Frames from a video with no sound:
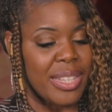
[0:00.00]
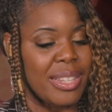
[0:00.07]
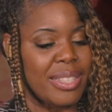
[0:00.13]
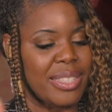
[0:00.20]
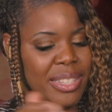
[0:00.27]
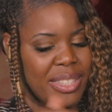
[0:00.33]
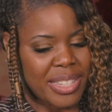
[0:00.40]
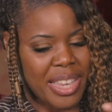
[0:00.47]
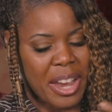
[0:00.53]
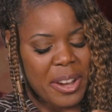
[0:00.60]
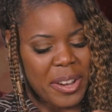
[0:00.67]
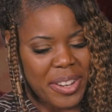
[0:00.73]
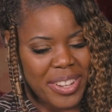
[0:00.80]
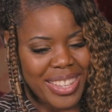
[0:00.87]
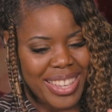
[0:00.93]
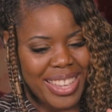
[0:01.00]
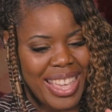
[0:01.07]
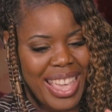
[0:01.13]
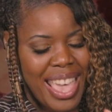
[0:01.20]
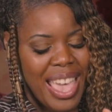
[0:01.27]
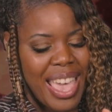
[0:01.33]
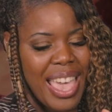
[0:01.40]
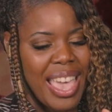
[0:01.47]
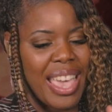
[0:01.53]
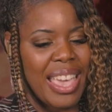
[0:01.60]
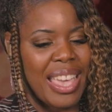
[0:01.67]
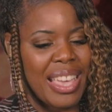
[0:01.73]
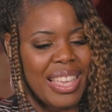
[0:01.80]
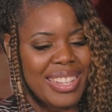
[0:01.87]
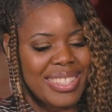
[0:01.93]
its entirety.
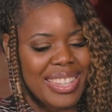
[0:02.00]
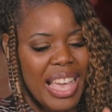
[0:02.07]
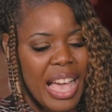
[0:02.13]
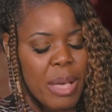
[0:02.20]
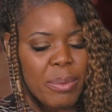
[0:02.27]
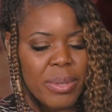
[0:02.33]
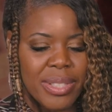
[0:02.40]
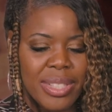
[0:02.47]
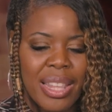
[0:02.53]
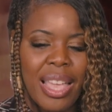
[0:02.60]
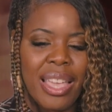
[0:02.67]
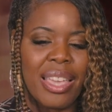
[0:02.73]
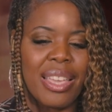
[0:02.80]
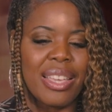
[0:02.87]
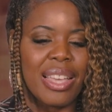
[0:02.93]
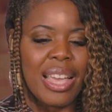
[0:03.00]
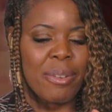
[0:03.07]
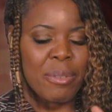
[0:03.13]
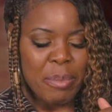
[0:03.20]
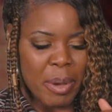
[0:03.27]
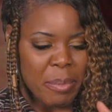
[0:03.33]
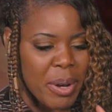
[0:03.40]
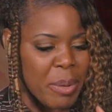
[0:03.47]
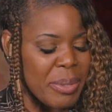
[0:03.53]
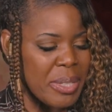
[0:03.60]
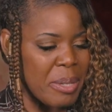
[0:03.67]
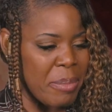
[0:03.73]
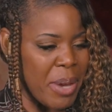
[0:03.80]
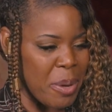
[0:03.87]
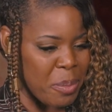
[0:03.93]
And I remember I was
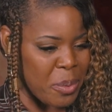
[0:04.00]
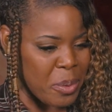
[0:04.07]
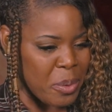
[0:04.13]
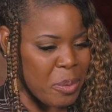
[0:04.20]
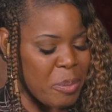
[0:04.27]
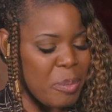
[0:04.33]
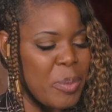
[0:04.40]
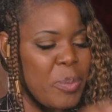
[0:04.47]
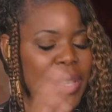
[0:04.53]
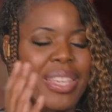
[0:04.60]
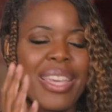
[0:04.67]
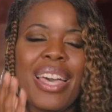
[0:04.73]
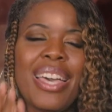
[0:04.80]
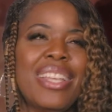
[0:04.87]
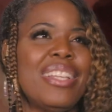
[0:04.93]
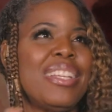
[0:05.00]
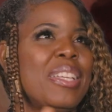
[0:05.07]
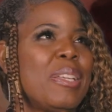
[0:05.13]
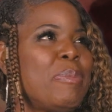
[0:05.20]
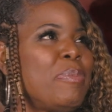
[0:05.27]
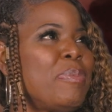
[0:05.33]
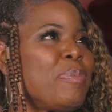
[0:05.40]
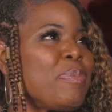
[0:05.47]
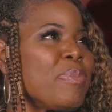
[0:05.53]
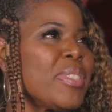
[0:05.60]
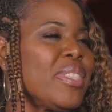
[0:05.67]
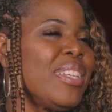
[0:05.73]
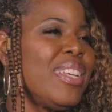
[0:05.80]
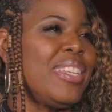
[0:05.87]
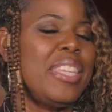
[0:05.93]
in my room. We got an
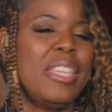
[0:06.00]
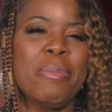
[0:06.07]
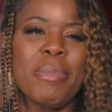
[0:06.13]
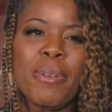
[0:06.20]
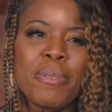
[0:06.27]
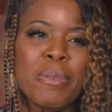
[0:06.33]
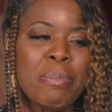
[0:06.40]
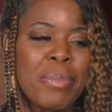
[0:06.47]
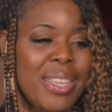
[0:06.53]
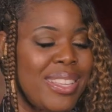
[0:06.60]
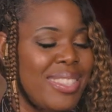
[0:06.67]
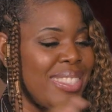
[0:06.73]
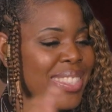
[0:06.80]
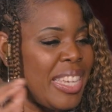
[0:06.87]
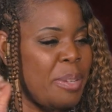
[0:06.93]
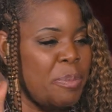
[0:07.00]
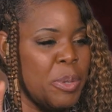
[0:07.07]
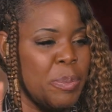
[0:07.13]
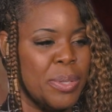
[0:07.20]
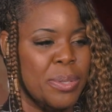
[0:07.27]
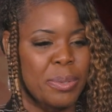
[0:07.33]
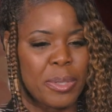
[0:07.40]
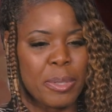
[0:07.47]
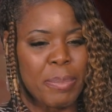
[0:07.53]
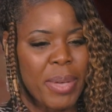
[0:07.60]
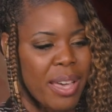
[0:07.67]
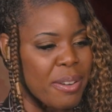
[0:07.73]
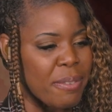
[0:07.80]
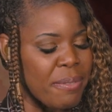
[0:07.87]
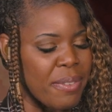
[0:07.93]
email from Ben saying we was on
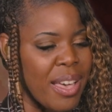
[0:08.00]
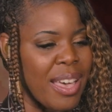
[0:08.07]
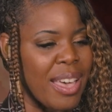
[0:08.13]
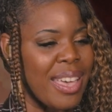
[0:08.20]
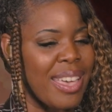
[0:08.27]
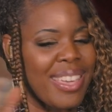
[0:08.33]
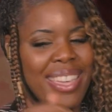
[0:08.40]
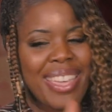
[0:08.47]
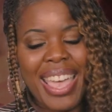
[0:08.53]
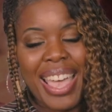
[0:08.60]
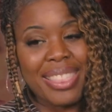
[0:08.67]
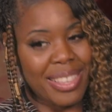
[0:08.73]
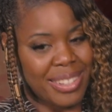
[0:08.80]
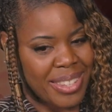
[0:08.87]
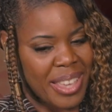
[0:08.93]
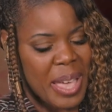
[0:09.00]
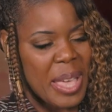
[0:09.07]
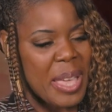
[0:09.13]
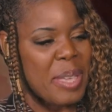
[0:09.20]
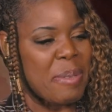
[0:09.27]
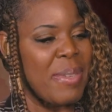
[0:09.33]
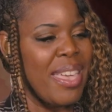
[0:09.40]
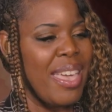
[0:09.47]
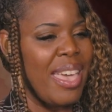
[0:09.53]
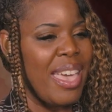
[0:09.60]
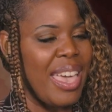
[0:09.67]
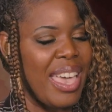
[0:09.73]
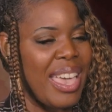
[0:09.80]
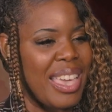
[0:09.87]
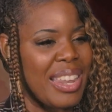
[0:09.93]
Spotify at the time.
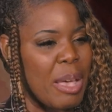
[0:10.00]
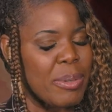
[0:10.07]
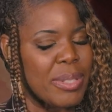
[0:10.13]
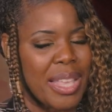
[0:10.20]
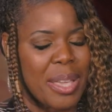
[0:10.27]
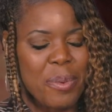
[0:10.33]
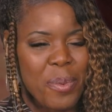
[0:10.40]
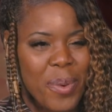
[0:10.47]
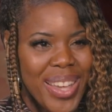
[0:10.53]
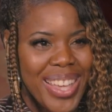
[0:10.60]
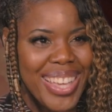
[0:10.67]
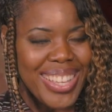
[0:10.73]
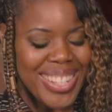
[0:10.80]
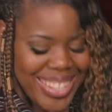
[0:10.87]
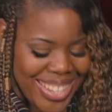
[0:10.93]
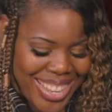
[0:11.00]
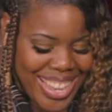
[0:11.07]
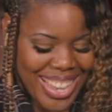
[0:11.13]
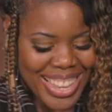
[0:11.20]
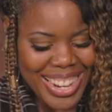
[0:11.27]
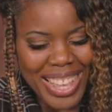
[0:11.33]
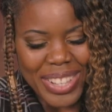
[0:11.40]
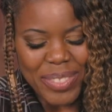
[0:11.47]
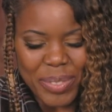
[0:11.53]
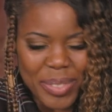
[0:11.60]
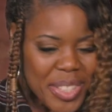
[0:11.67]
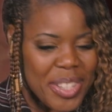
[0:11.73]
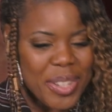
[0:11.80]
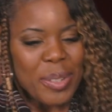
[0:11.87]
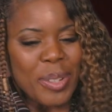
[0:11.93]
And I was like, what? And I,
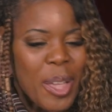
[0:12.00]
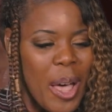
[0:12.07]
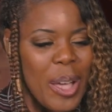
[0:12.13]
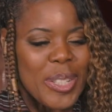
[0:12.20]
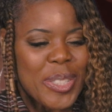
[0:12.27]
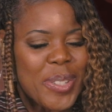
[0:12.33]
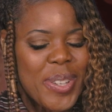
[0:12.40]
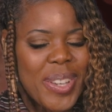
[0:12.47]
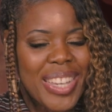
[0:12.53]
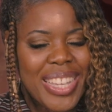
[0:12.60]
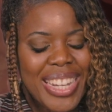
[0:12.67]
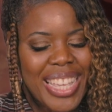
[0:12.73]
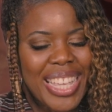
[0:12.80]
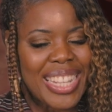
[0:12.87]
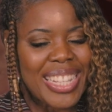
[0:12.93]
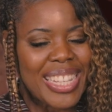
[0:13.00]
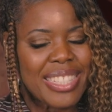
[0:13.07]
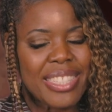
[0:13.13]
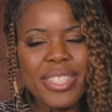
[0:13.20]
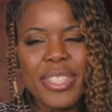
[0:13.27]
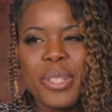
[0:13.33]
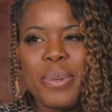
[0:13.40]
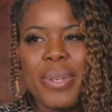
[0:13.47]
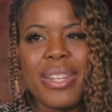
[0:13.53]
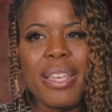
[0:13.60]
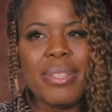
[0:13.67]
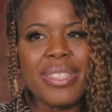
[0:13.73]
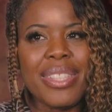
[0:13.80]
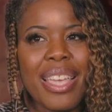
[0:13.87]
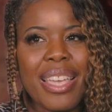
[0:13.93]
logged on and listened to it. And I
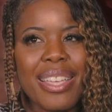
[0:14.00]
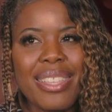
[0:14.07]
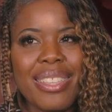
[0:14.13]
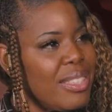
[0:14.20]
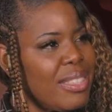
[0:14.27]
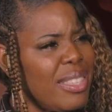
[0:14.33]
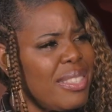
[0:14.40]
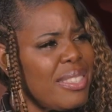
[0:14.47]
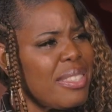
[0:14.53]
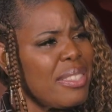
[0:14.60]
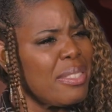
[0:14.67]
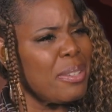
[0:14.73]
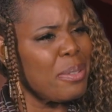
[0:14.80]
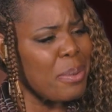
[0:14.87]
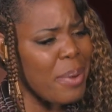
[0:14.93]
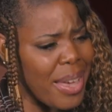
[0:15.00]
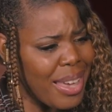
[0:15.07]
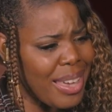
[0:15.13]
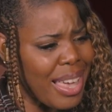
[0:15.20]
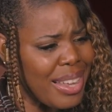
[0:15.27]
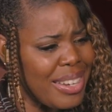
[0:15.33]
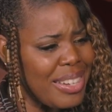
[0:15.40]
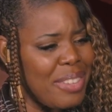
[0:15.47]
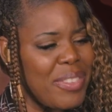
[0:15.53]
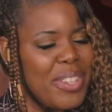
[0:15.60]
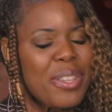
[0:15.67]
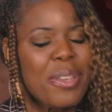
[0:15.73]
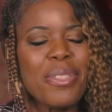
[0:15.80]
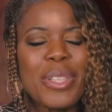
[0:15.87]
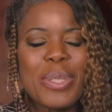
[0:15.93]
was like, this is great. I didn't even
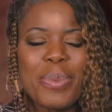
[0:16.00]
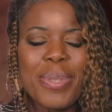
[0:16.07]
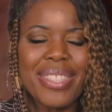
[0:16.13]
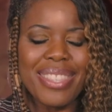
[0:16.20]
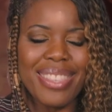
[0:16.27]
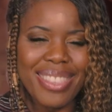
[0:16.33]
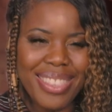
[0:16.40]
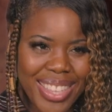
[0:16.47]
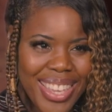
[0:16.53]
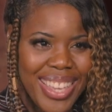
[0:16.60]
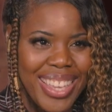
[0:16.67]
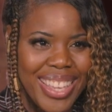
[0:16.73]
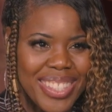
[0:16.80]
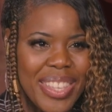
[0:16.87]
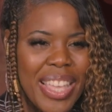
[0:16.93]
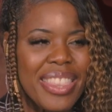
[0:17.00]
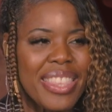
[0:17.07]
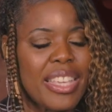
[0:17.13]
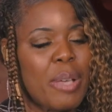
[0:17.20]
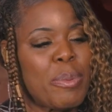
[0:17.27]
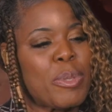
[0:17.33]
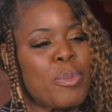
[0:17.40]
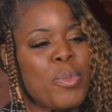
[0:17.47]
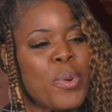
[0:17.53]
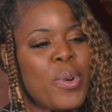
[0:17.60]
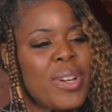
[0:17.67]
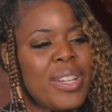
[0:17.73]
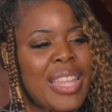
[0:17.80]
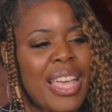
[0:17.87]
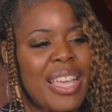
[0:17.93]
know this was a thing. So I think I was
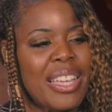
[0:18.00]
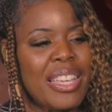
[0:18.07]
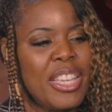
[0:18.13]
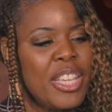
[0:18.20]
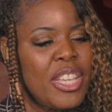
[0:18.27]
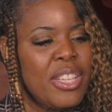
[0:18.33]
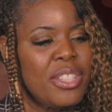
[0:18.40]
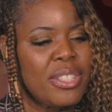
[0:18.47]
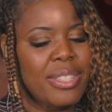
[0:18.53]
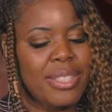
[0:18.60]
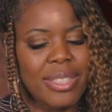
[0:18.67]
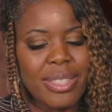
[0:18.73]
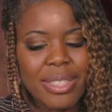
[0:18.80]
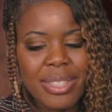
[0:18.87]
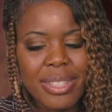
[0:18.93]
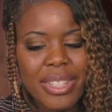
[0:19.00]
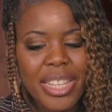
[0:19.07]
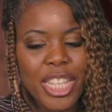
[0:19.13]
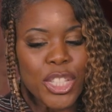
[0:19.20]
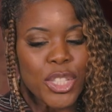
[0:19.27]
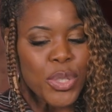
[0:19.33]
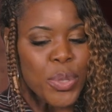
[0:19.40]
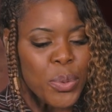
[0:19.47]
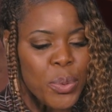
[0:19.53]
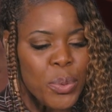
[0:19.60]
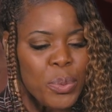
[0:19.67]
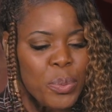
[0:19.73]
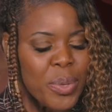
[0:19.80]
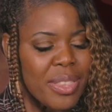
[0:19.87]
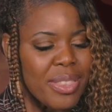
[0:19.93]
more like just in
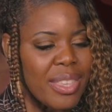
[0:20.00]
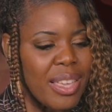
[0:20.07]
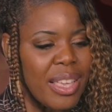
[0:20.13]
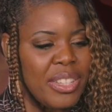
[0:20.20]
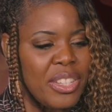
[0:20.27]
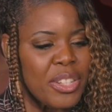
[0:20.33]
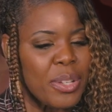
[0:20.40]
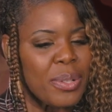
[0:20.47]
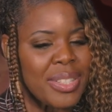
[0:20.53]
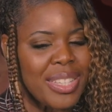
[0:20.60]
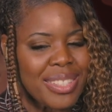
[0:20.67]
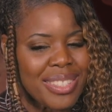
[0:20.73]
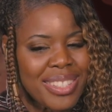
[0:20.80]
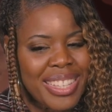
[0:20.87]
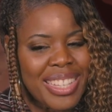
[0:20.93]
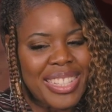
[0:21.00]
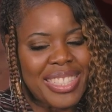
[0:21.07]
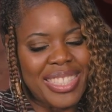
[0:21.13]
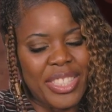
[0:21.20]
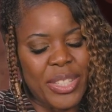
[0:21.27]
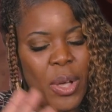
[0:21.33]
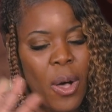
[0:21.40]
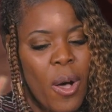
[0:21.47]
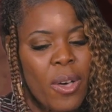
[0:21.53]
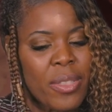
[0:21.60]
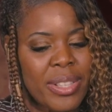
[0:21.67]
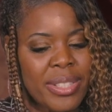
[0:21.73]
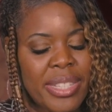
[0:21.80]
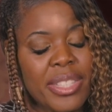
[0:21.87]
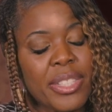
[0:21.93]
tune with, listening to all
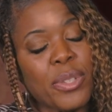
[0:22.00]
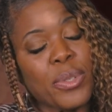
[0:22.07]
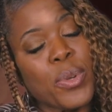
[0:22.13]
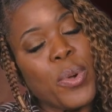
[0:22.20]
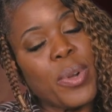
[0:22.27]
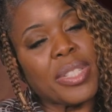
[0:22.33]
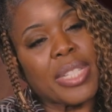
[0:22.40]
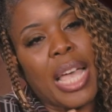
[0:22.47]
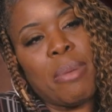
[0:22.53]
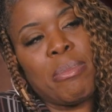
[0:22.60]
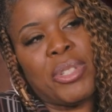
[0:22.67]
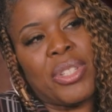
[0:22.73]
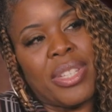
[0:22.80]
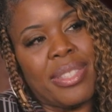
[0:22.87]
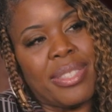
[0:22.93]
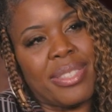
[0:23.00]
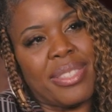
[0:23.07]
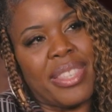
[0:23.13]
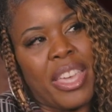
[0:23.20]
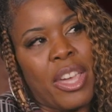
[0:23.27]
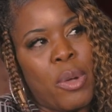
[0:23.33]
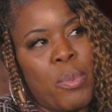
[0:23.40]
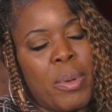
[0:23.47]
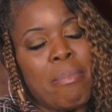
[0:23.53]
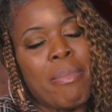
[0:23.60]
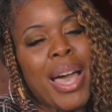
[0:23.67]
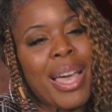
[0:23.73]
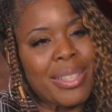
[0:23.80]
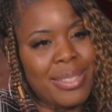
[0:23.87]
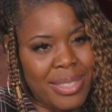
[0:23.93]
the scenes. Because, of course, I'm just there with
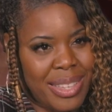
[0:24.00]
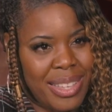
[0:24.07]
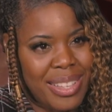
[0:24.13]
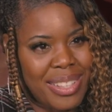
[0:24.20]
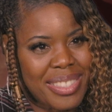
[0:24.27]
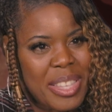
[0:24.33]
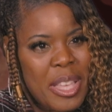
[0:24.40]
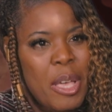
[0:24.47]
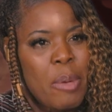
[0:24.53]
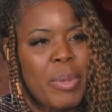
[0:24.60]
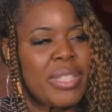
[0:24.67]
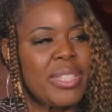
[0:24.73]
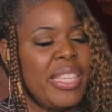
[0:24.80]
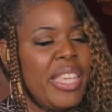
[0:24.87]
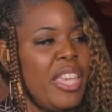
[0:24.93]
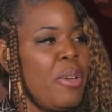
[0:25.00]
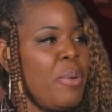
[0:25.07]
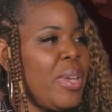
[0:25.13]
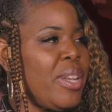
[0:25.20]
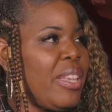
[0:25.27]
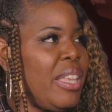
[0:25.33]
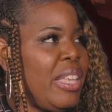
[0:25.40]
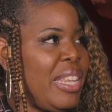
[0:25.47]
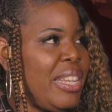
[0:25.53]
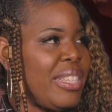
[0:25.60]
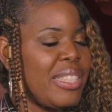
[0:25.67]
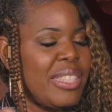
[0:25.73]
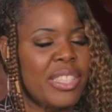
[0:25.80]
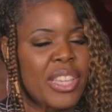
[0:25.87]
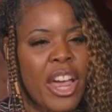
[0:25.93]
my scenes. But to hear it in
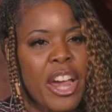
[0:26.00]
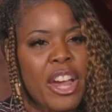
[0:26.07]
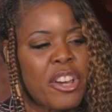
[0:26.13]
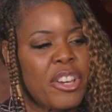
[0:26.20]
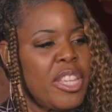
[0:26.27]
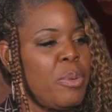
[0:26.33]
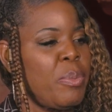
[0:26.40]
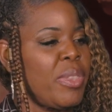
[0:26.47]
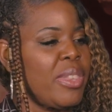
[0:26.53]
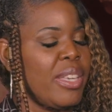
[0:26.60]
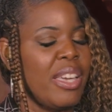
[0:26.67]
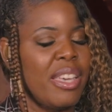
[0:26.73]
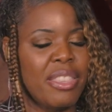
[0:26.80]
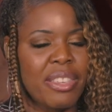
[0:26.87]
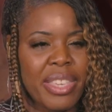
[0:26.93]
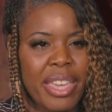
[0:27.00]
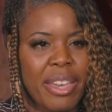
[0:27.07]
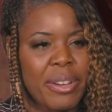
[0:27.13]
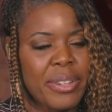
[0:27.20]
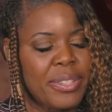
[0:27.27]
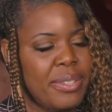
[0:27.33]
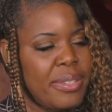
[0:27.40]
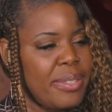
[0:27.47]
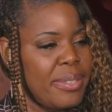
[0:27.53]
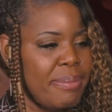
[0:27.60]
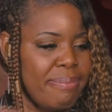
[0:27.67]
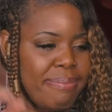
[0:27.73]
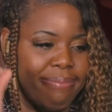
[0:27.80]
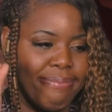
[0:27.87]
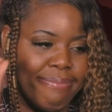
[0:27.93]
its entirety with the other characters,
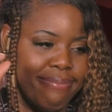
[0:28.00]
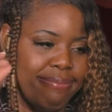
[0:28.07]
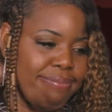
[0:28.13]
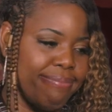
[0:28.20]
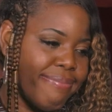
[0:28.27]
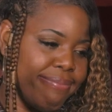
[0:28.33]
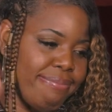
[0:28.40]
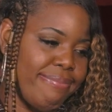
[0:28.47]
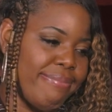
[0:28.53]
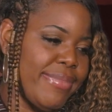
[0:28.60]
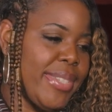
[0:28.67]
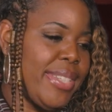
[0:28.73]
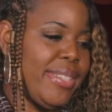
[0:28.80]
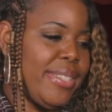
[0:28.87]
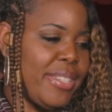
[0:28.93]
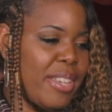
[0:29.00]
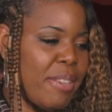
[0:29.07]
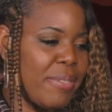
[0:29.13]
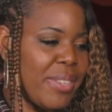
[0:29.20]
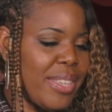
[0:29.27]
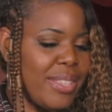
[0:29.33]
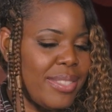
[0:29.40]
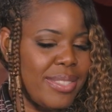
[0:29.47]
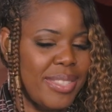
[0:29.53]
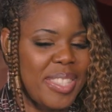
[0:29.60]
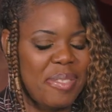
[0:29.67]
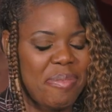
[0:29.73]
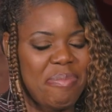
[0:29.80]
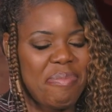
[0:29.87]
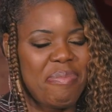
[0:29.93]
chef kiss.
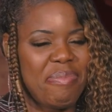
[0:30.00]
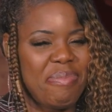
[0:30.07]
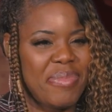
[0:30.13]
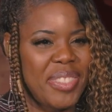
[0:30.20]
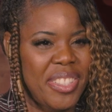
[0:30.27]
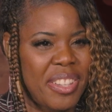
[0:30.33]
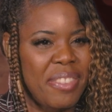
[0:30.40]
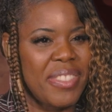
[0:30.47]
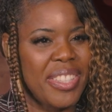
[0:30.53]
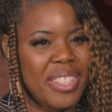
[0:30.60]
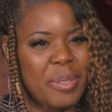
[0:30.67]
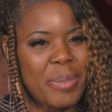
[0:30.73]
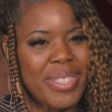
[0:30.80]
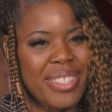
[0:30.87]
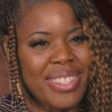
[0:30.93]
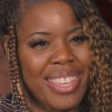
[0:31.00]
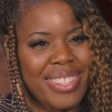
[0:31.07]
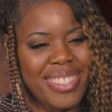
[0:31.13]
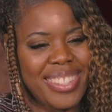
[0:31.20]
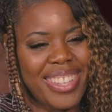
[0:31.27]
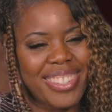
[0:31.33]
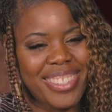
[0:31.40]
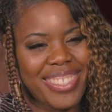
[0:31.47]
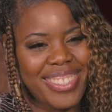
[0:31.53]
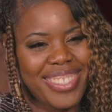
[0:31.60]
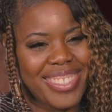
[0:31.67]
Chef kiss, it was a nice touch.